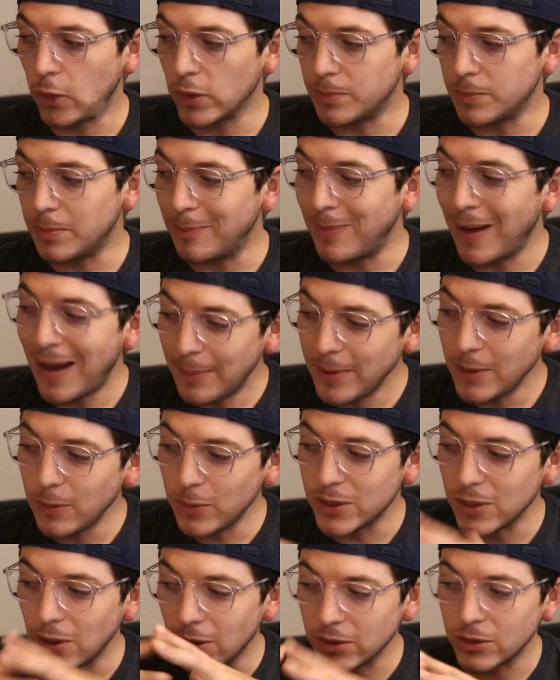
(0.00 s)
But Bobby
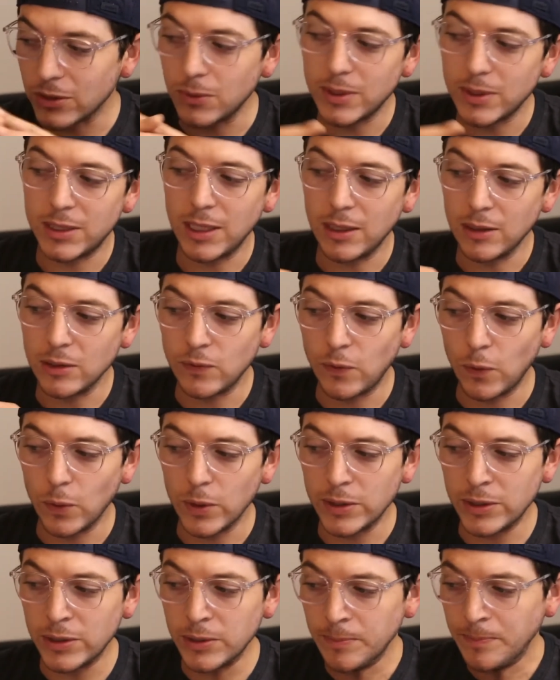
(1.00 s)
was also at
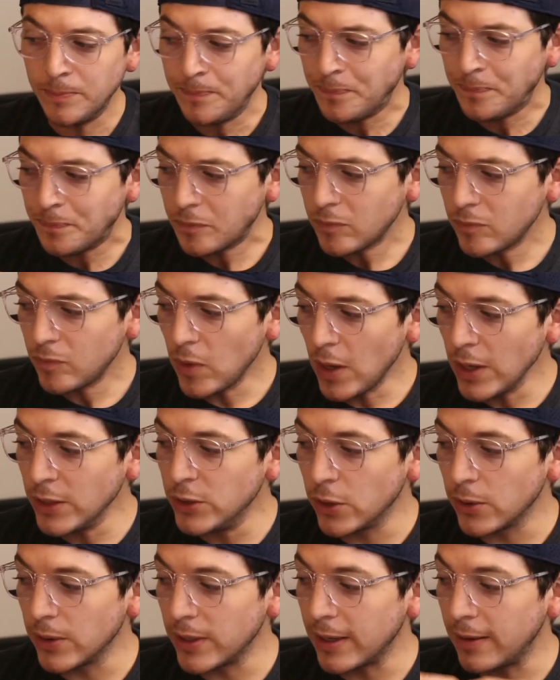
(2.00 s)
Salesforce
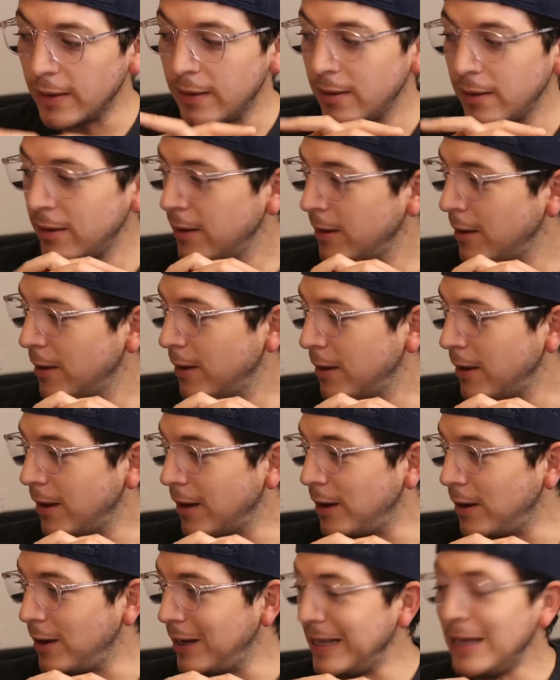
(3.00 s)
during an
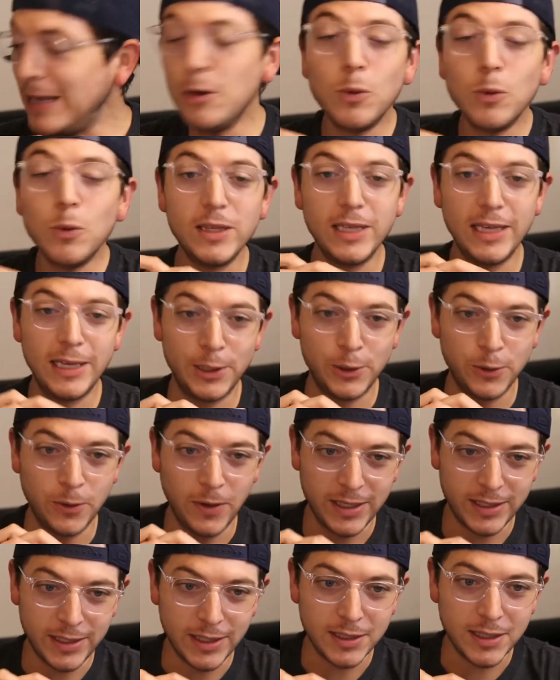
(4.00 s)
equally
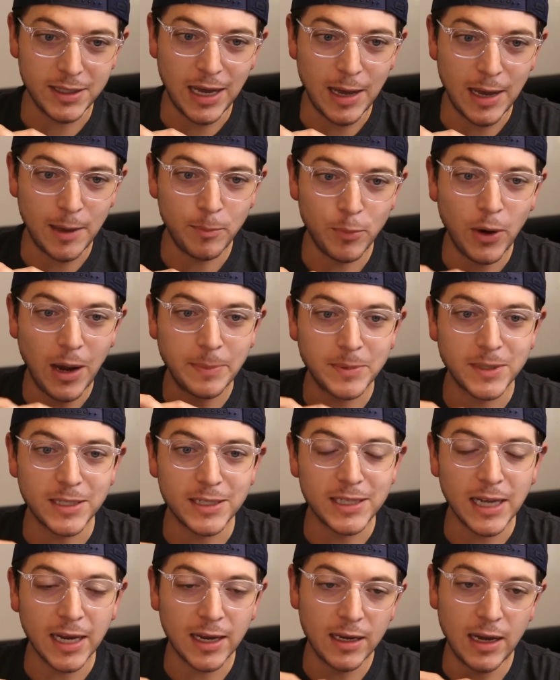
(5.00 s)
interesting time. Perhaps the
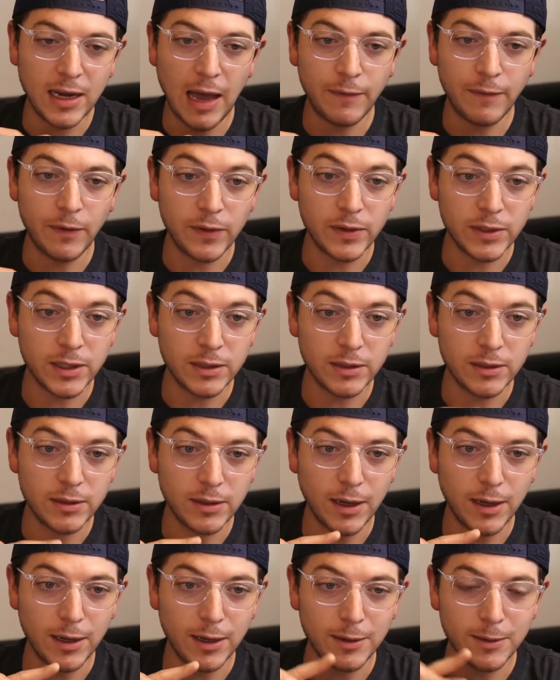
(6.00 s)
second half of his
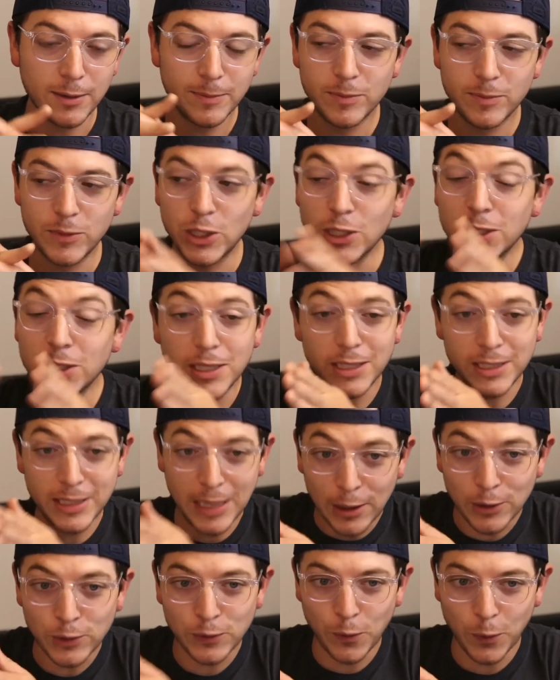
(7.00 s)
just the
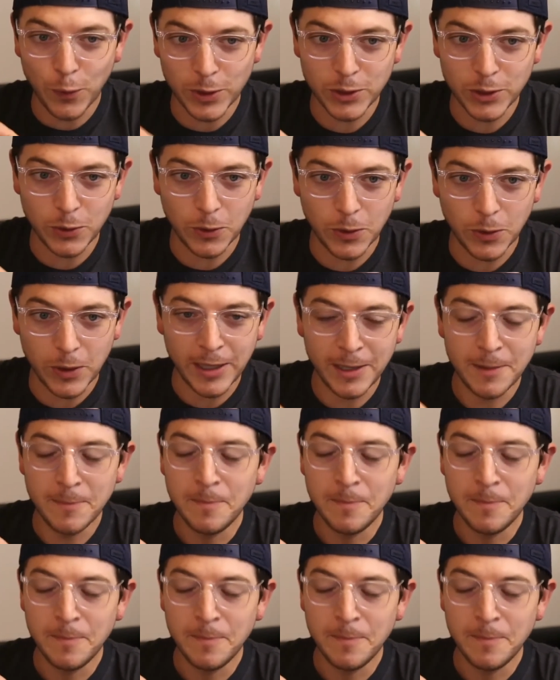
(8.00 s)
Salesforce story